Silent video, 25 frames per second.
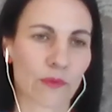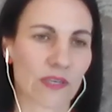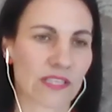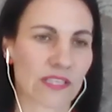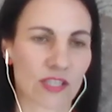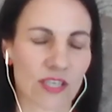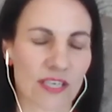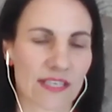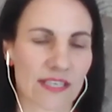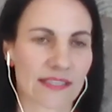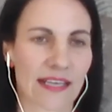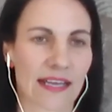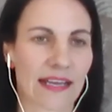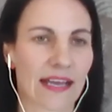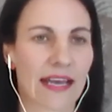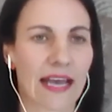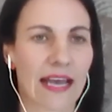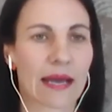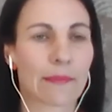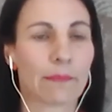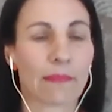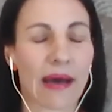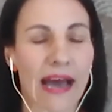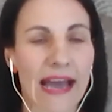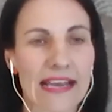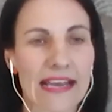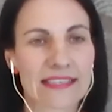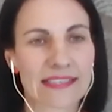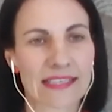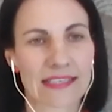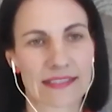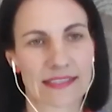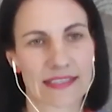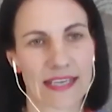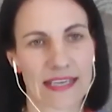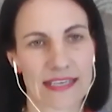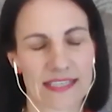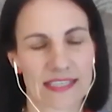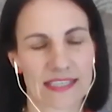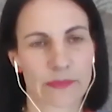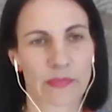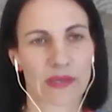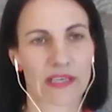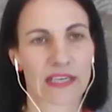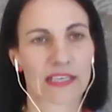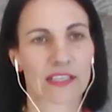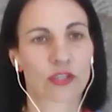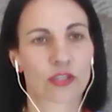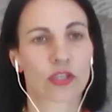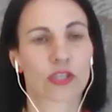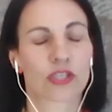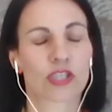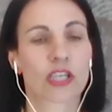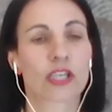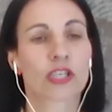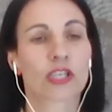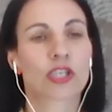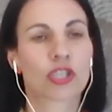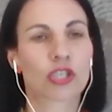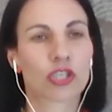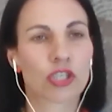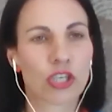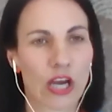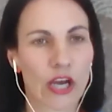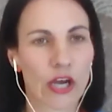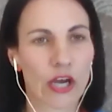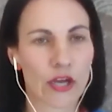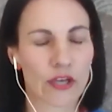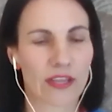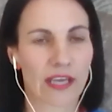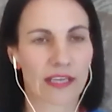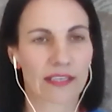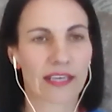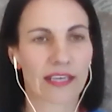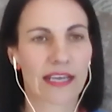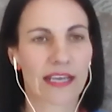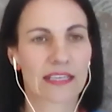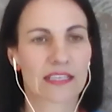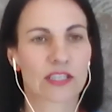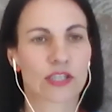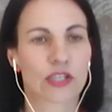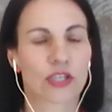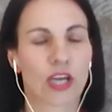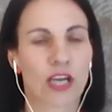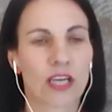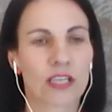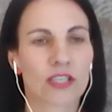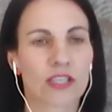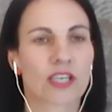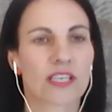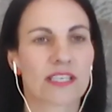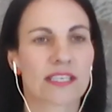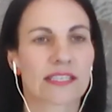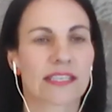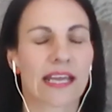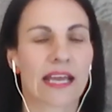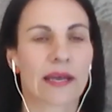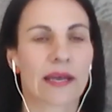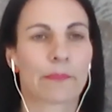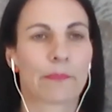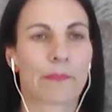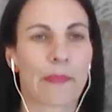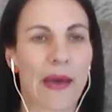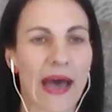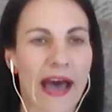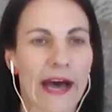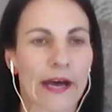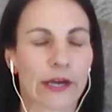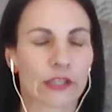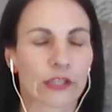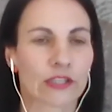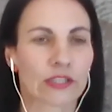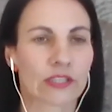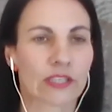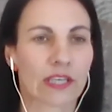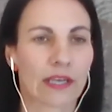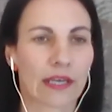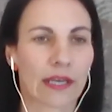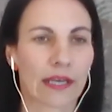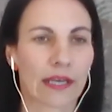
was just an amazing testimony to just show that it's not just about